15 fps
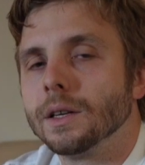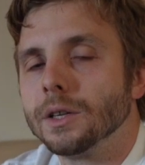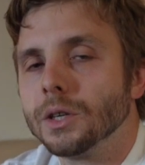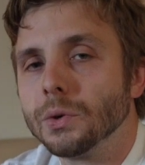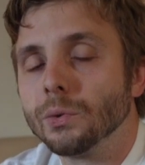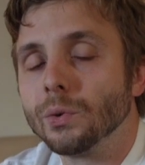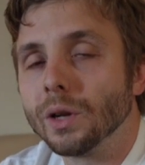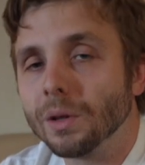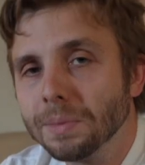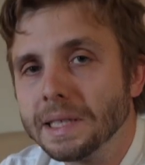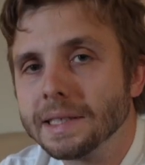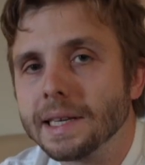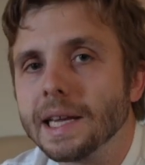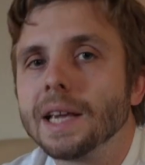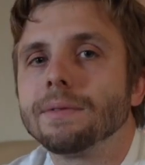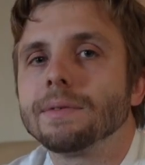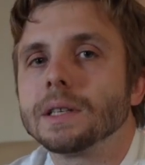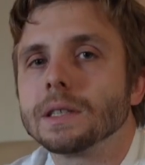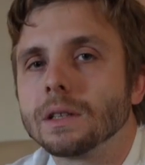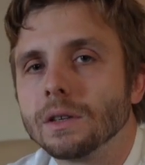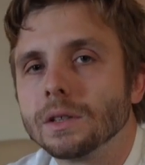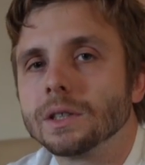You will be safe
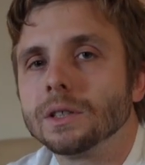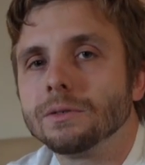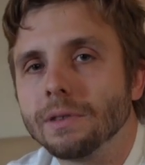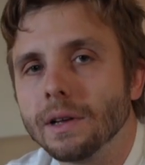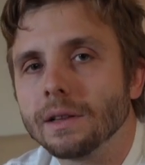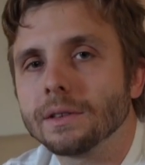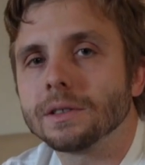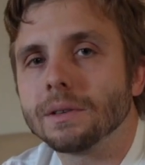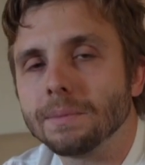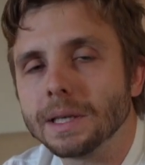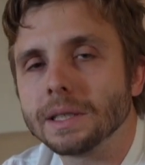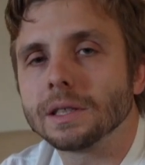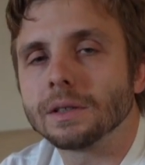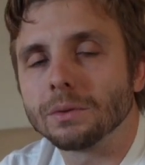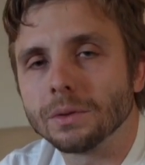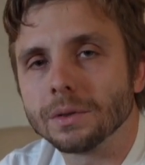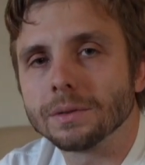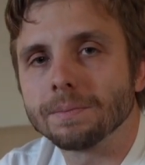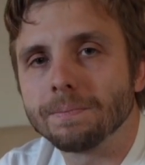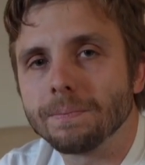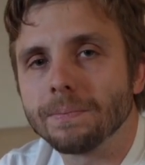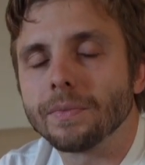as long as you follow some basic rules.
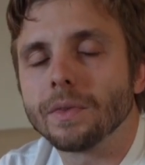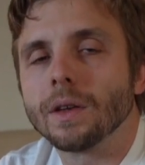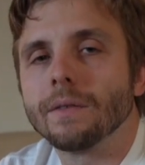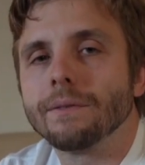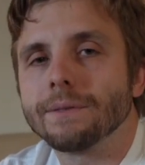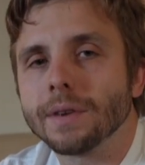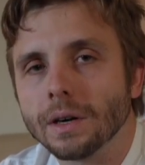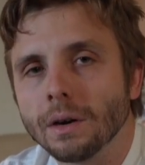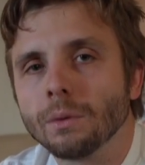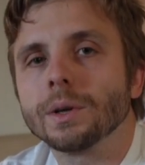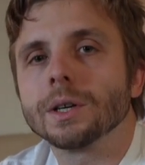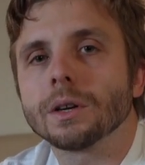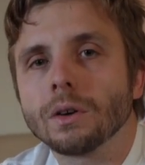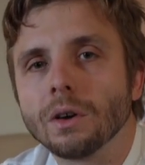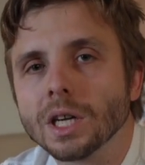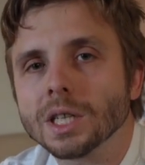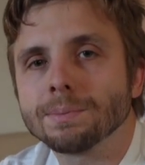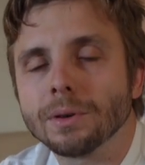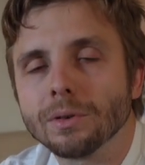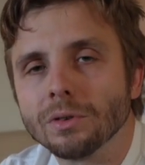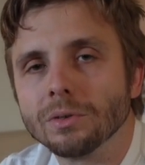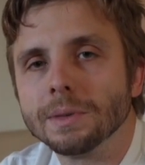Figure out what your cost
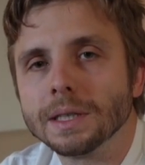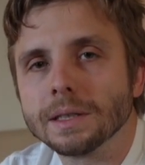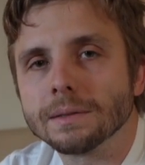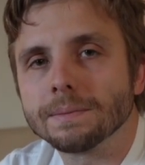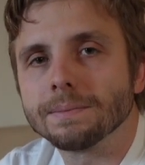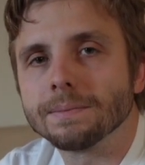per room is.